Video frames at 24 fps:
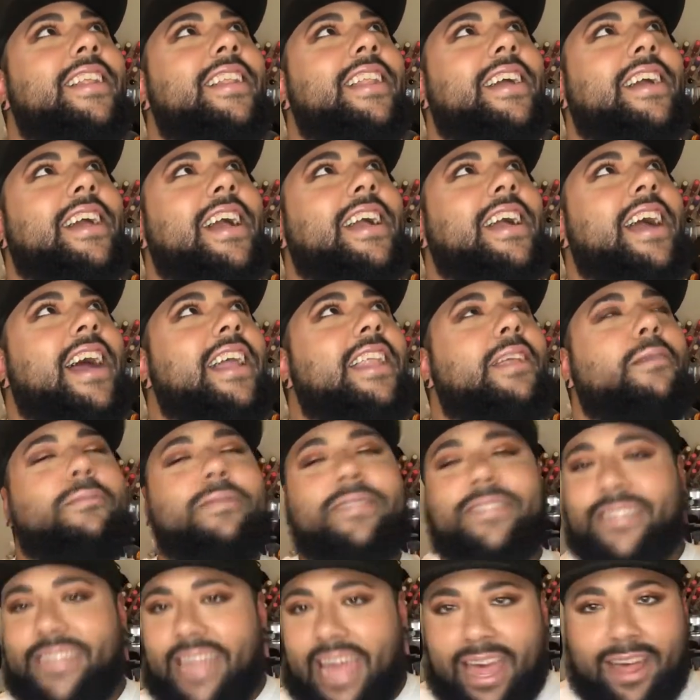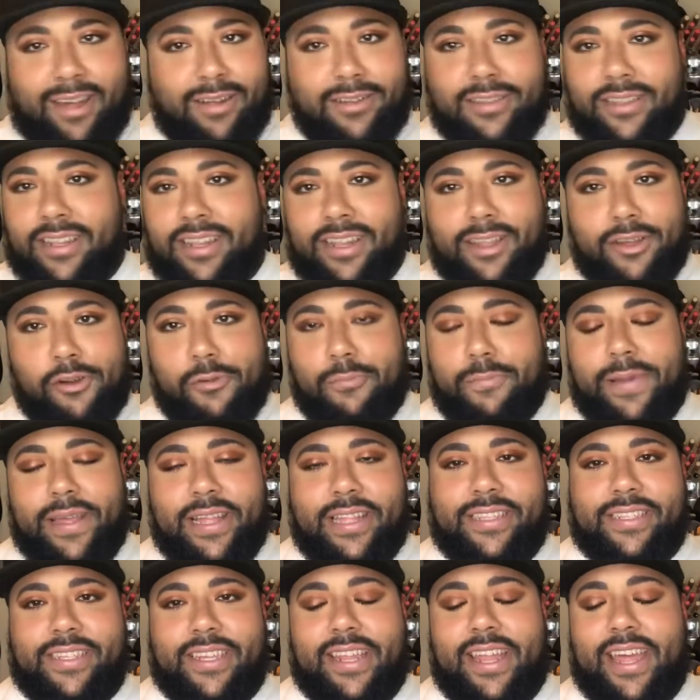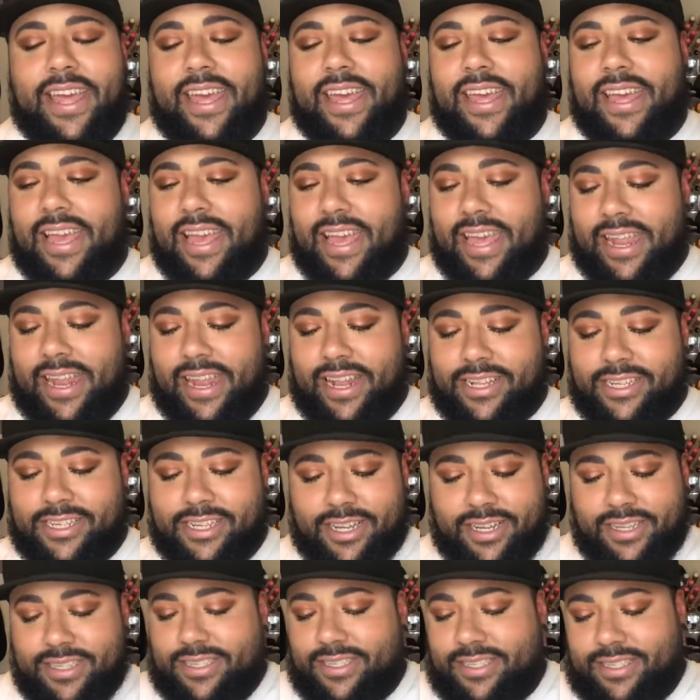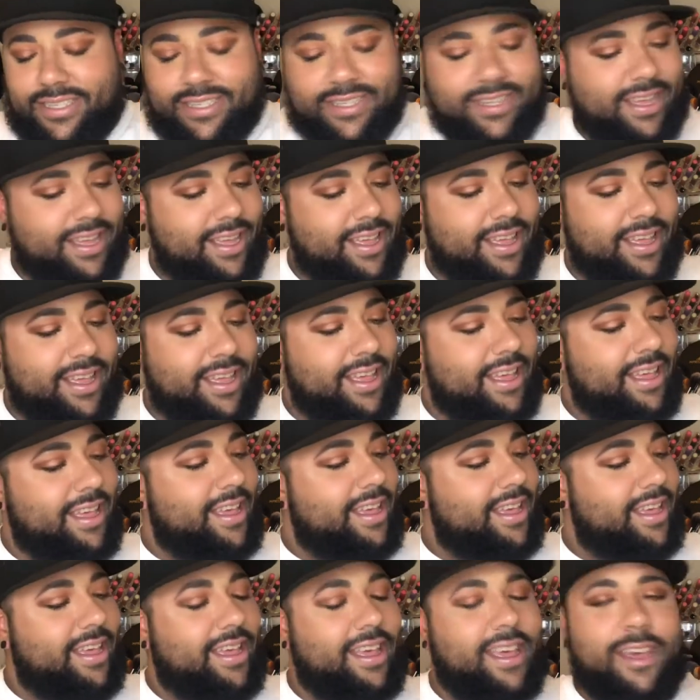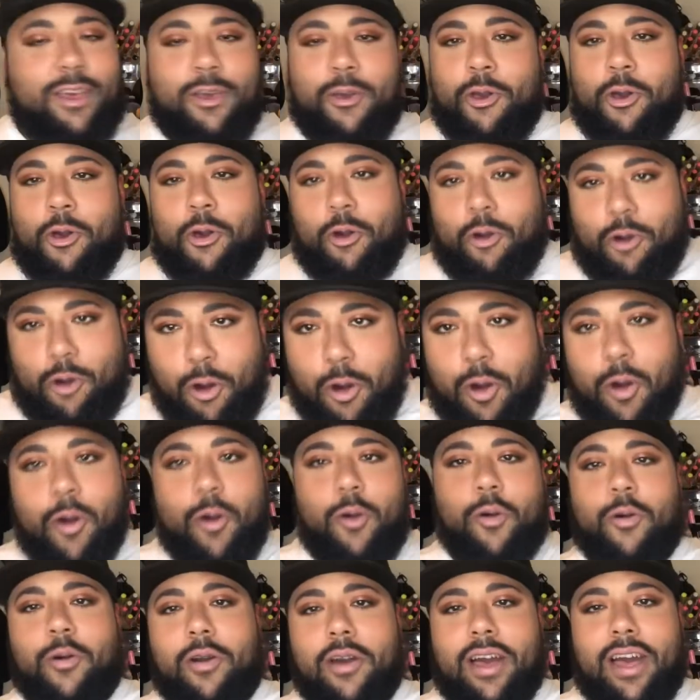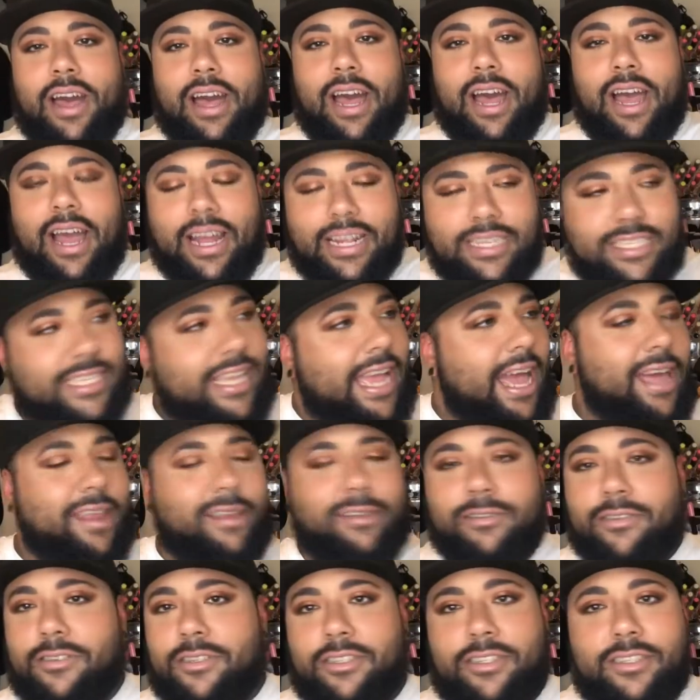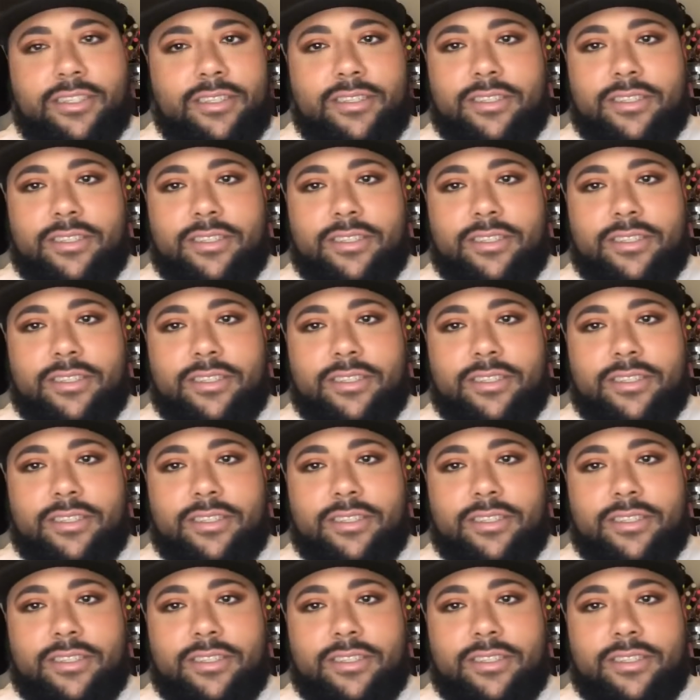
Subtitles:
Like, I kind of was down a little bit today and just, whew, eyeshadows.